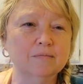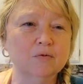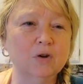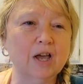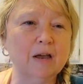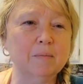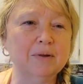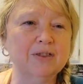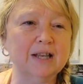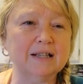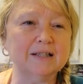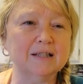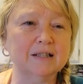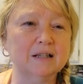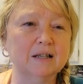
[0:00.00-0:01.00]
Okay, but
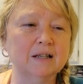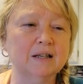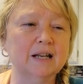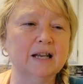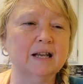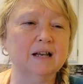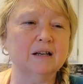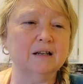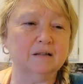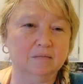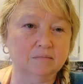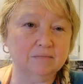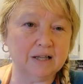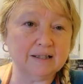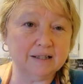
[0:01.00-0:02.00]
that's
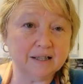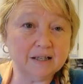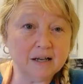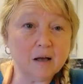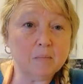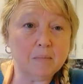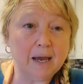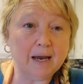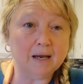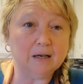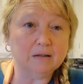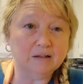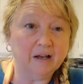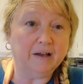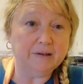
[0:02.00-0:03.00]
a
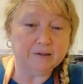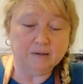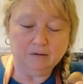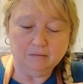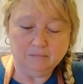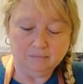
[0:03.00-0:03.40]
nutmeg nut.